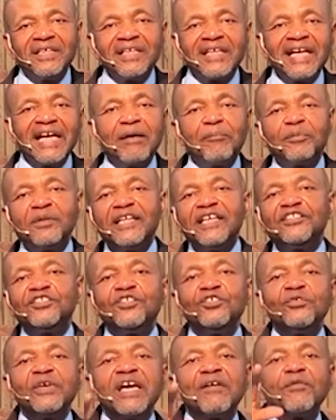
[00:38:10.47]
God bless
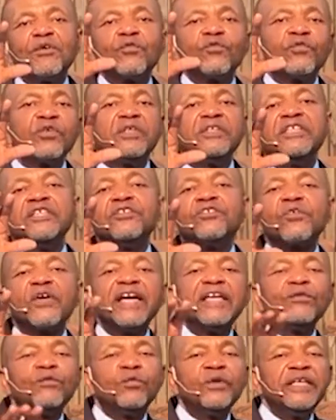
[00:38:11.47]
you. You have a really
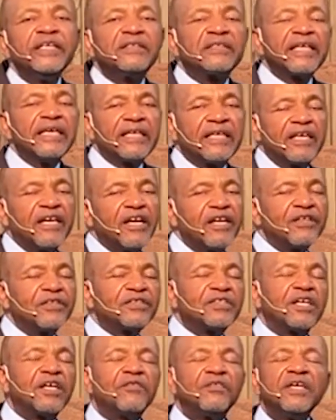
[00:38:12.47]
great week. Take care of
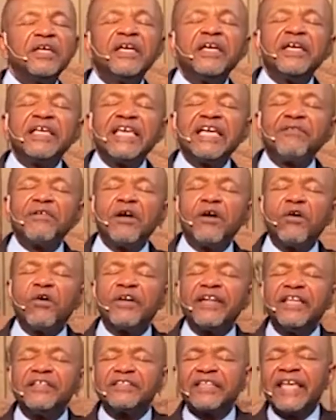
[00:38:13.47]
yourself. Give our
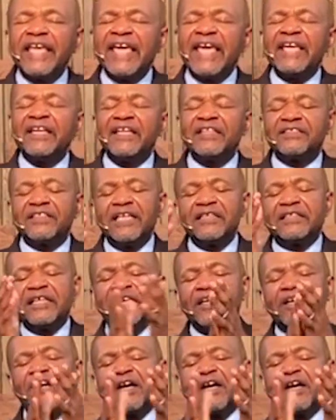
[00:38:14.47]
audience a hand as they take